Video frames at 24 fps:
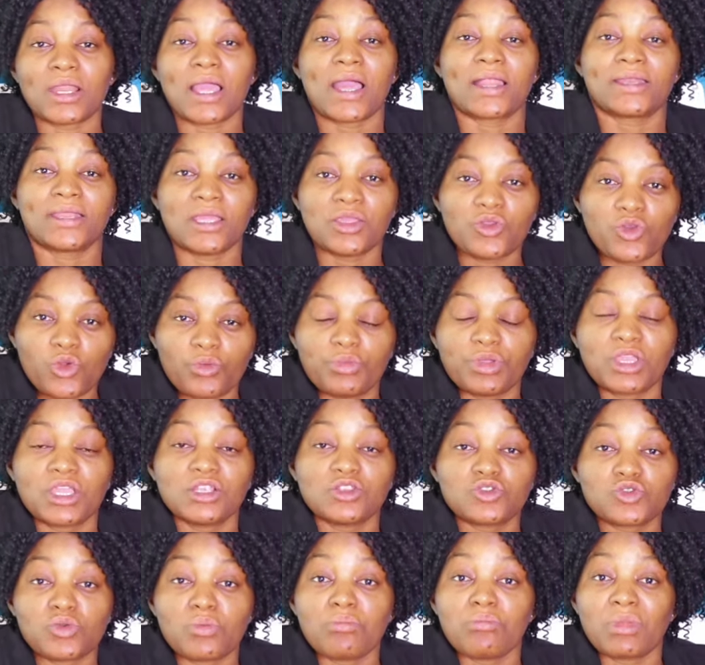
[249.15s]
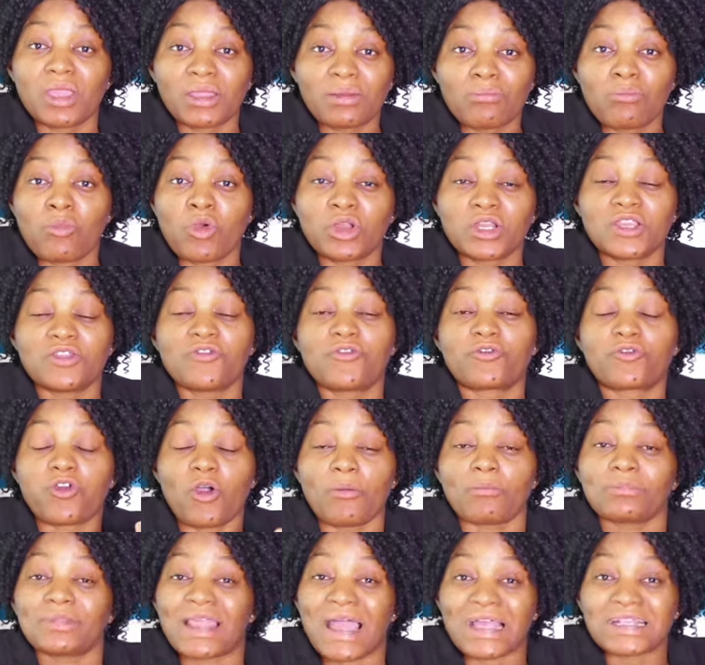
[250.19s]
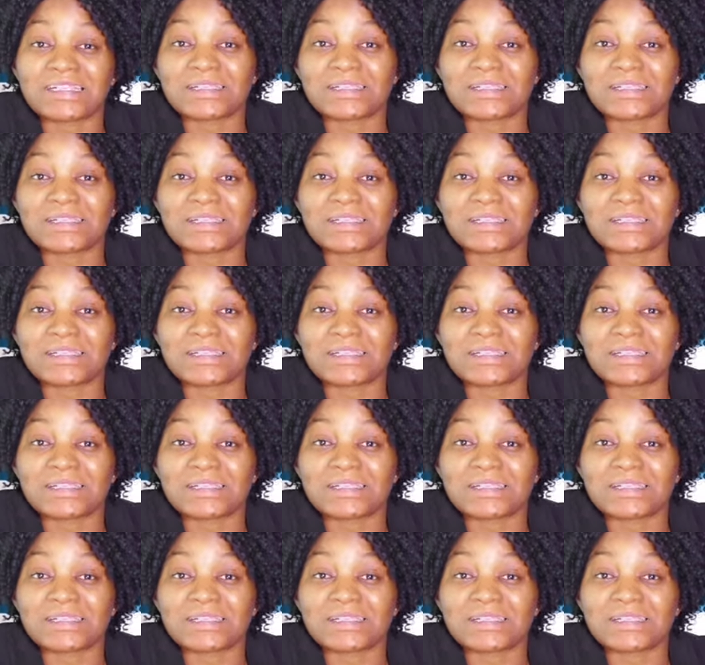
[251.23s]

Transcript: and then you'll begin to make money from that